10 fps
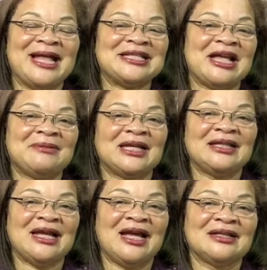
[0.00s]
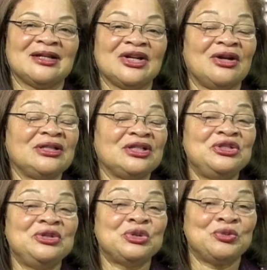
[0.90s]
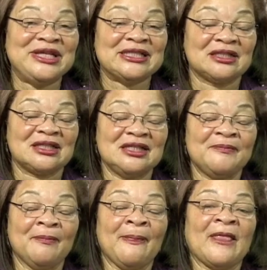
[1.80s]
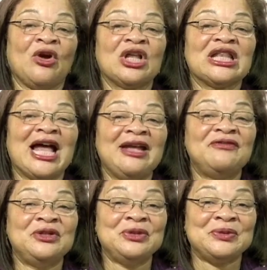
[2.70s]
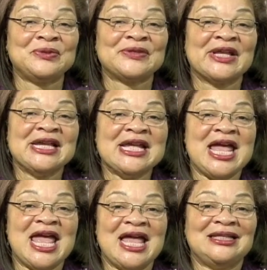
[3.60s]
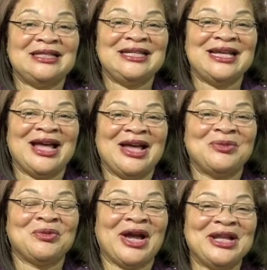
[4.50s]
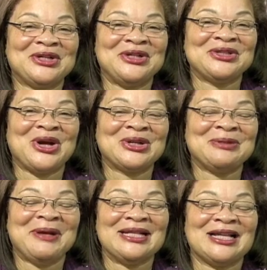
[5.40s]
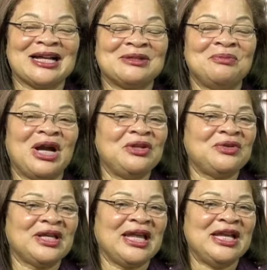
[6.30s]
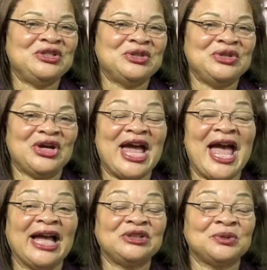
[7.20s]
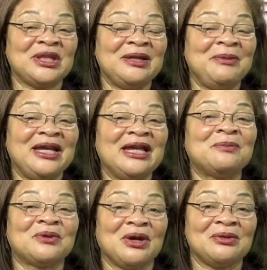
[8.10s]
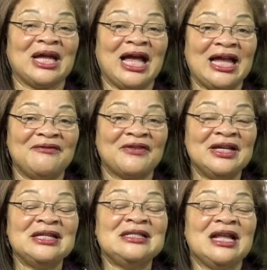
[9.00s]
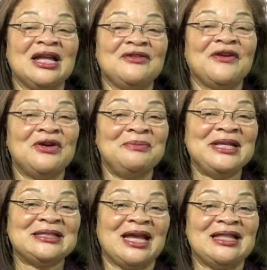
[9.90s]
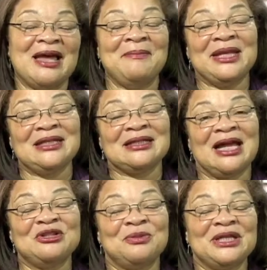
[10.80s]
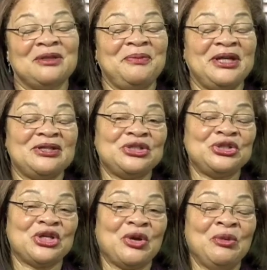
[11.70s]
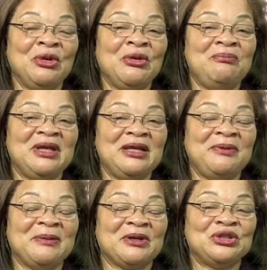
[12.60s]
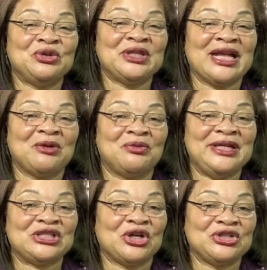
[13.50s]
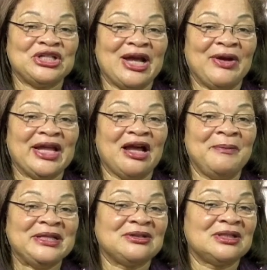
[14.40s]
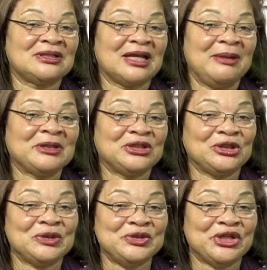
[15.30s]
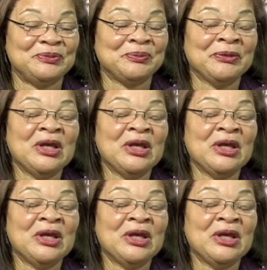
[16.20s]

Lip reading: something that occurred in the news recently on Life News. And the writer talked about Dr. Martin Luther King Jr. actually being pro-life. Now, you've heard me say that many times, but it appears as though many people are doing that research now and coming to the same conclusion.